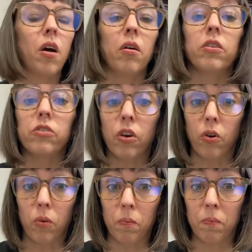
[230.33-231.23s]

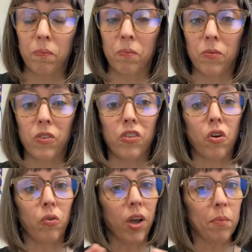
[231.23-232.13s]
So to
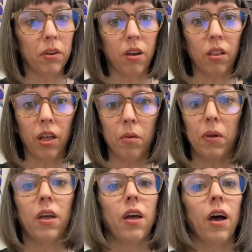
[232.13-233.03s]
wrap it all up,
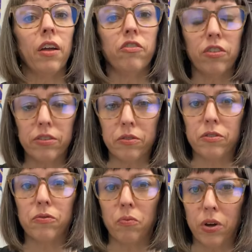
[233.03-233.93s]
I just
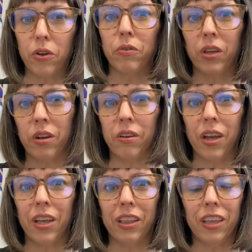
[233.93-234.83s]
want to
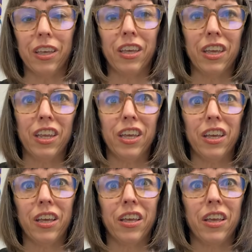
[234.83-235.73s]
reiterate, like
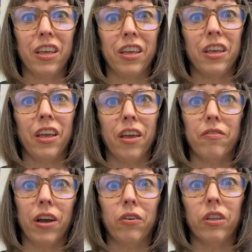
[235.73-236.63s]
getting a
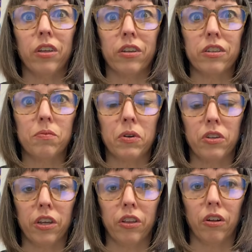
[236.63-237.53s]
viral illness,
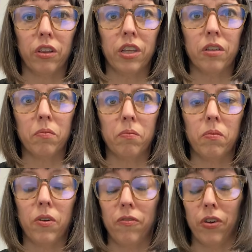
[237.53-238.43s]
particularly the
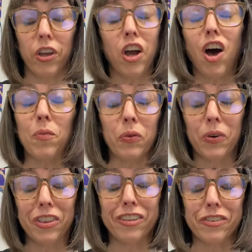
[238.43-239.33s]
very common
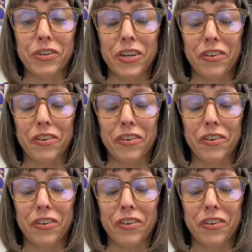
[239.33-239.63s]
one that's going